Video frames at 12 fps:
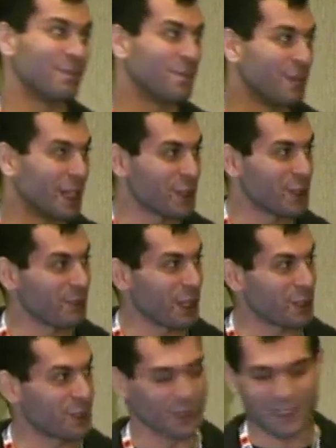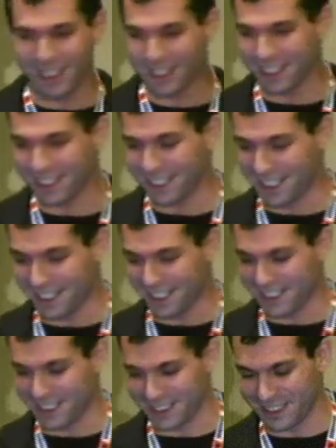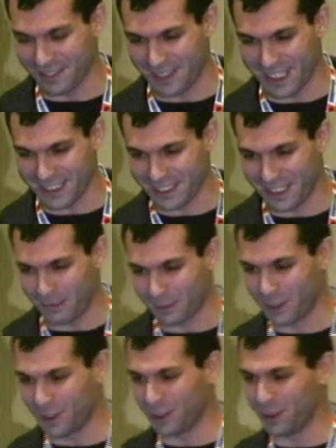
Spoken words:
Make sure that nothing sensitive gets dumped